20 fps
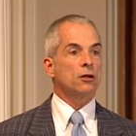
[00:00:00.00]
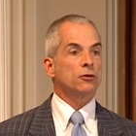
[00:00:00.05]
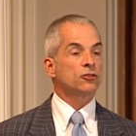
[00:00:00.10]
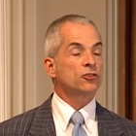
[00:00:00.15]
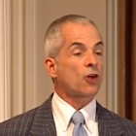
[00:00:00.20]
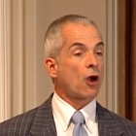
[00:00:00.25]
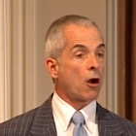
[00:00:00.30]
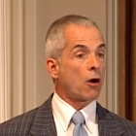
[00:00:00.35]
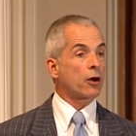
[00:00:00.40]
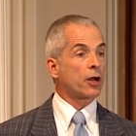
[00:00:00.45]

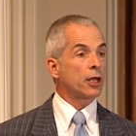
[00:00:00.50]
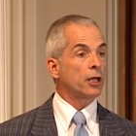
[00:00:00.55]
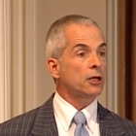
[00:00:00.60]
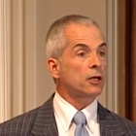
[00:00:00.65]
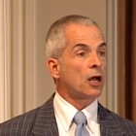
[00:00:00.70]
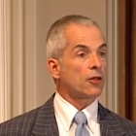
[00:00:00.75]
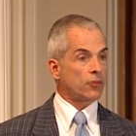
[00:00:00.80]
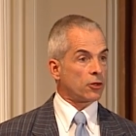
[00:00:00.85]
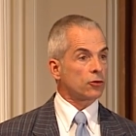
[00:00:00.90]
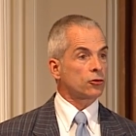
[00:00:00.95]
target,
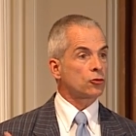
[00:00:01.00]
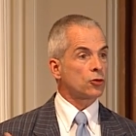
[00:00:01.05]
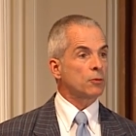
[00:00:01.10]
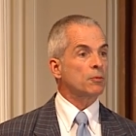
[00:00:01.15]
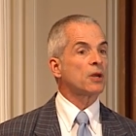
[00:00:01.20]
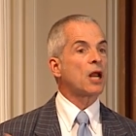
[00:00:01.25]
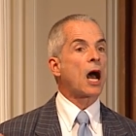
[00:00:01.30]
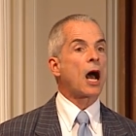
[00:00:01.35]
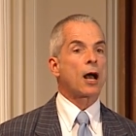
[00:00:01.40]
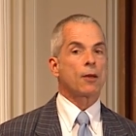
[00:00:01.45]
the
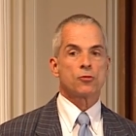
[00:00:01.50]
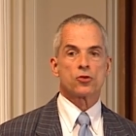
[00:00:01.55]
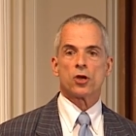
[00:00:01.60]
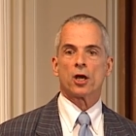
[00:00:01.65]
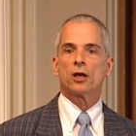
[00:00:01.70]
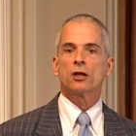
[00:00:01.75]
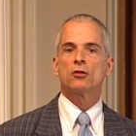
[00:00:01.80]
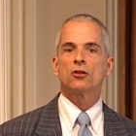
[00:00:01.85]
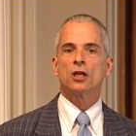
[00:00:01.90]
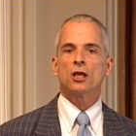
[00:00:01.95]
treatment
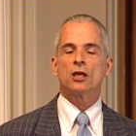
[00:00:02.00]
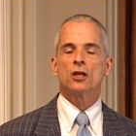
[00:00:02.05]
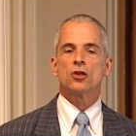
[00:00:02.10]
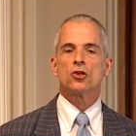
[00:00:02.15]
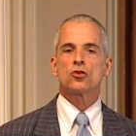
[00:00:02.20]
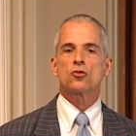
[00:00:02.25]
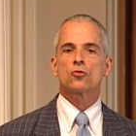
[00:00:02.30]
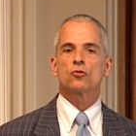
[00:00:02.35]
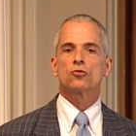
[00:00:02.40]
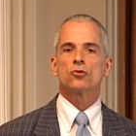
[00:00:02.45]
object,
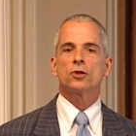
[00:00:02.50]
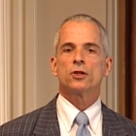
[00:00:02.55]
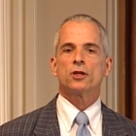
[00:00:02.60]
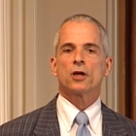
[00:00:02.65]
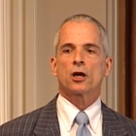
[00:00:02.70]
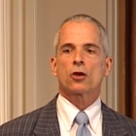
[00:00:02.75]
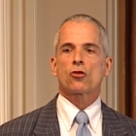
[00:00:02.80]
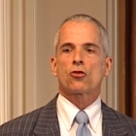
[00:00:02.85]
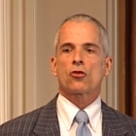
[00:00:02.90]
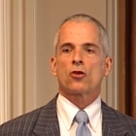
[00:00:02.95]
is
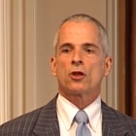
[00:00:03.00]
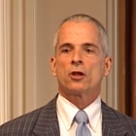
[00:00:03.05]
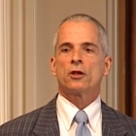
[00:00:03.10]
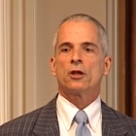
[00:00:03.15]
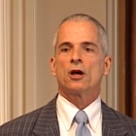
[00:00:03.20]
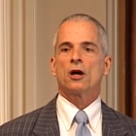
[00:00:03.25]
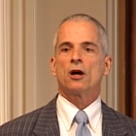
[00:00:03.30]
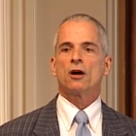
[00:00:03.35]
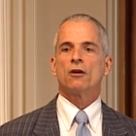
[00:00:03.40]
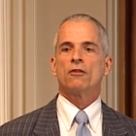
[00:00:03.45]
reduction
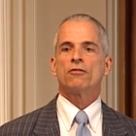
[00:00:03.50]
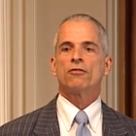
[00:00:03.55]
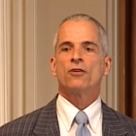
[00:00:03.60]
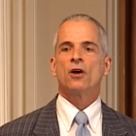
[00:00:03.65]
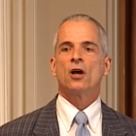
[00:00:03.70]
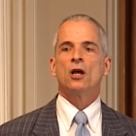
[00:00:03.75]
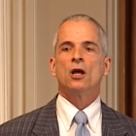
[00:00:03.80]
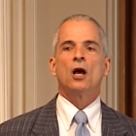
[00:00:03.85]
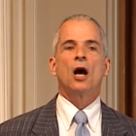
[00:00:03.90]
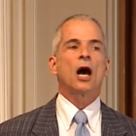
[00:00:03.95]
of
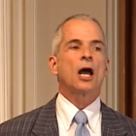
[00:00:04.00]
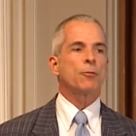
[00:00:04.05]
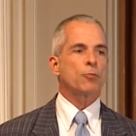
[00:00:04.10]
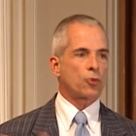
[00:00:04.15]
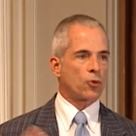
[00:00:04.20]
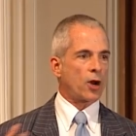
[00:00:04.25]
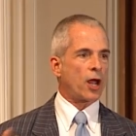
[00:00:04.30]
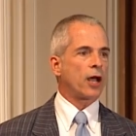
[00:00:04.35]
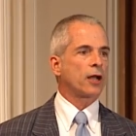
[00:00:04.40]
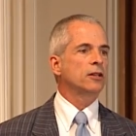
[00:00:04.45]

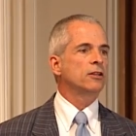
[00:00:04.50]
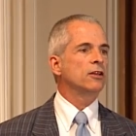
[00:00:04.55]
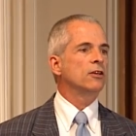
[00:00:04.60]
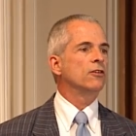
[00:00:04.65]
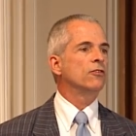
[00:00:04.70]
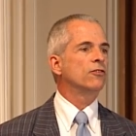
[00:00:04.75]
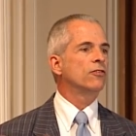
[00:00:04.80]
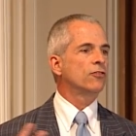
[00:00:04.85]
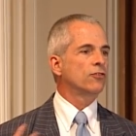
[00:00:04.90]
hyperactive